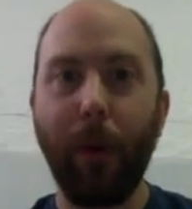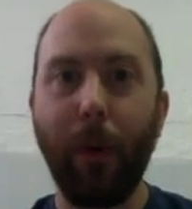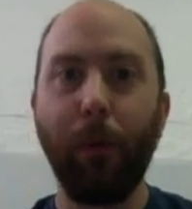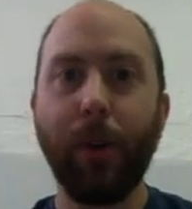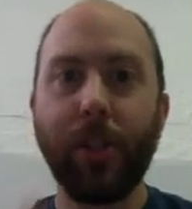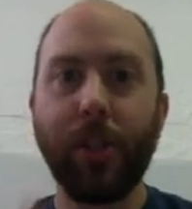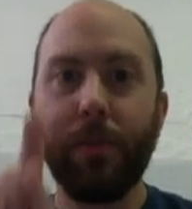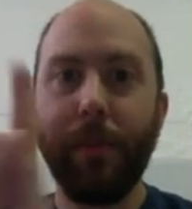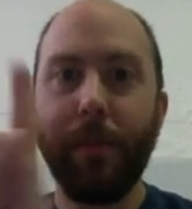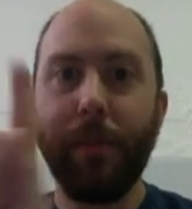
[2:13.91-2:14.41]

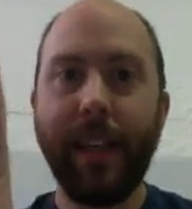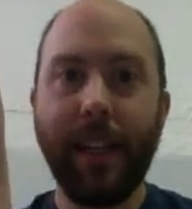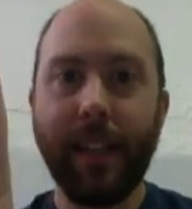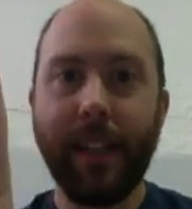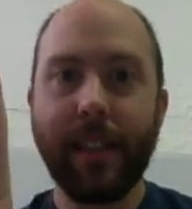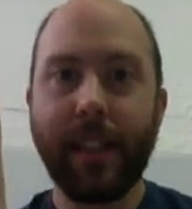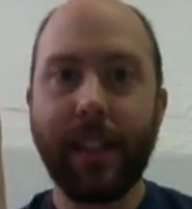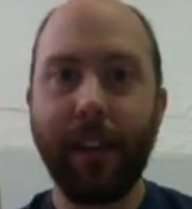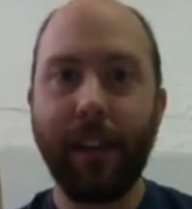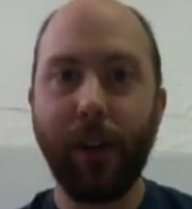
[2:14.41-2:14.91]
Which
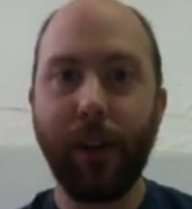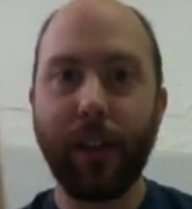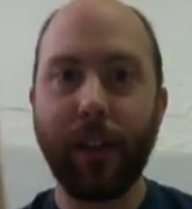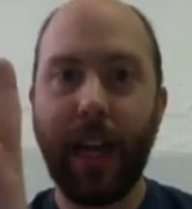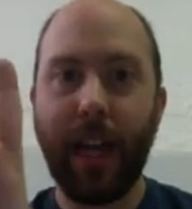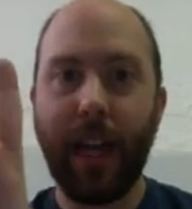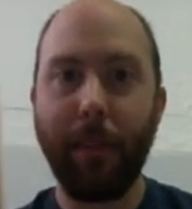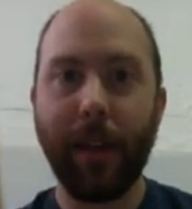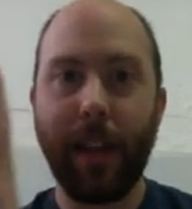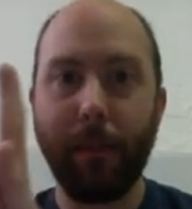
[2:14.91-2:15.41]
means if your
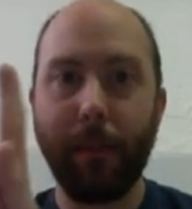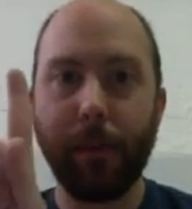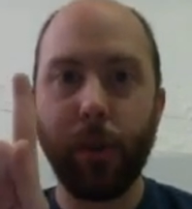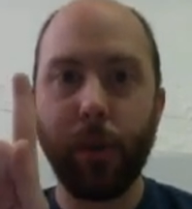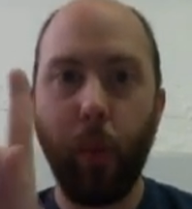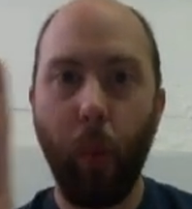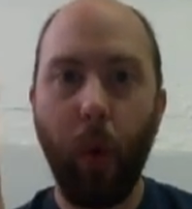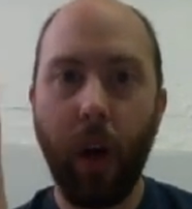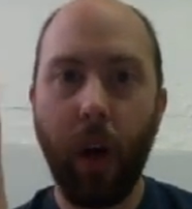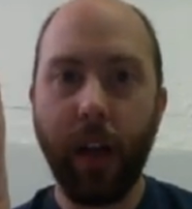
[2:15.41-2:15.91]
atomic number
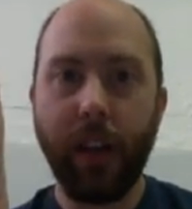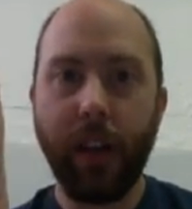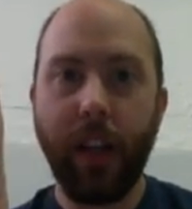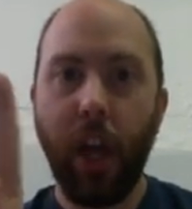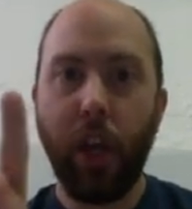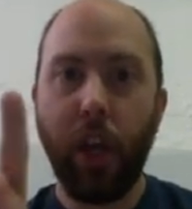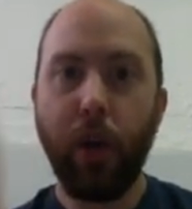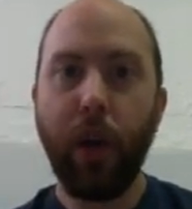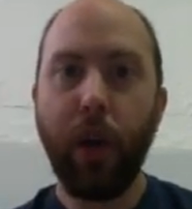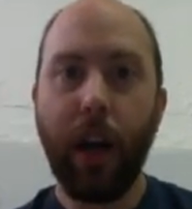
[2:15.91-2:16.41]
is 1,
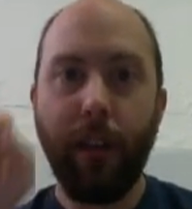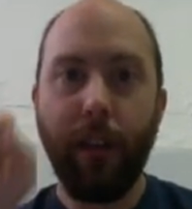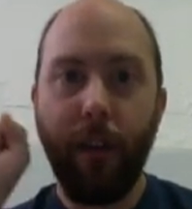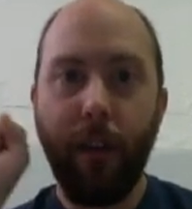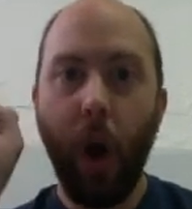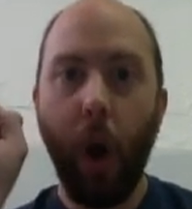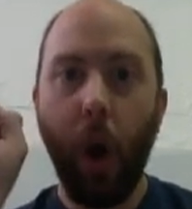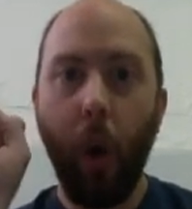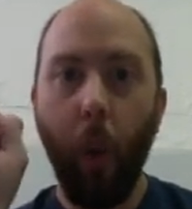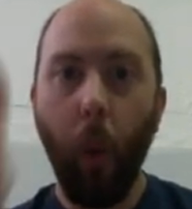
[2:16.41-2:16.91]
you
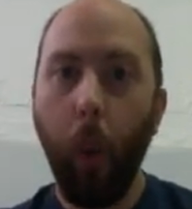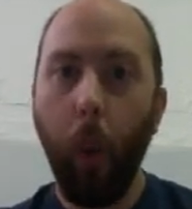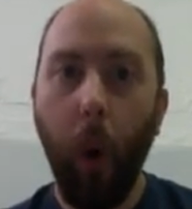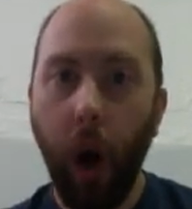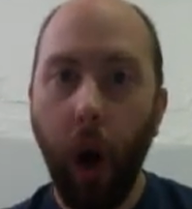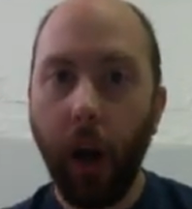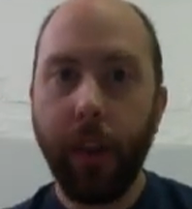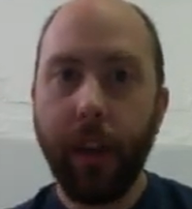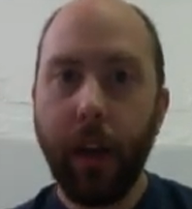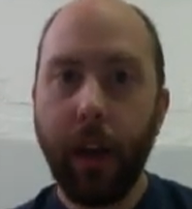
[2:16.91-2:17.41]
have
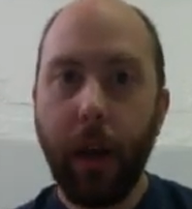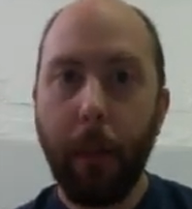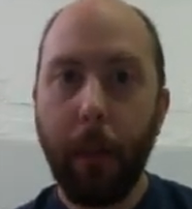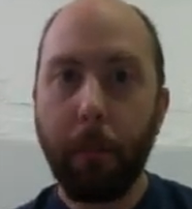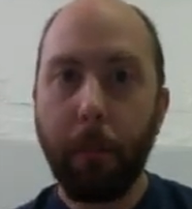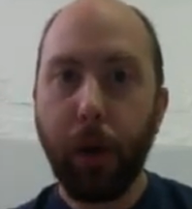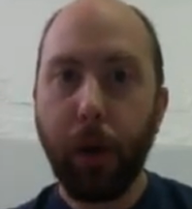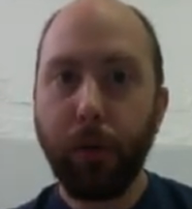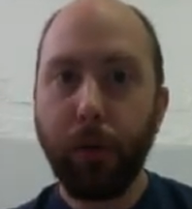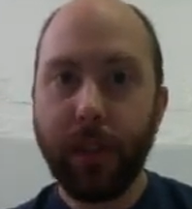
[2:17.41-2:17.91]
1
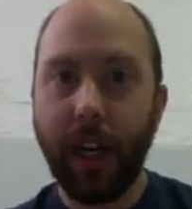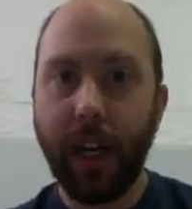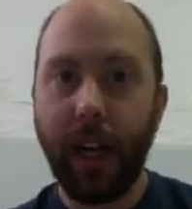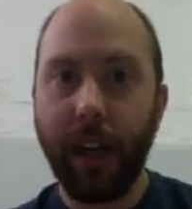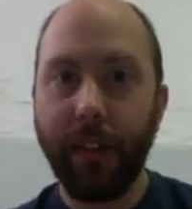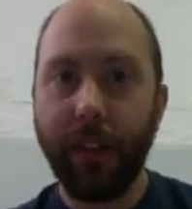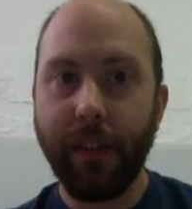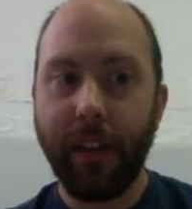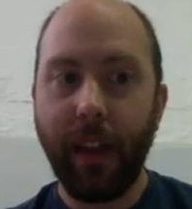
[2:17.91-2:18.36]
proton.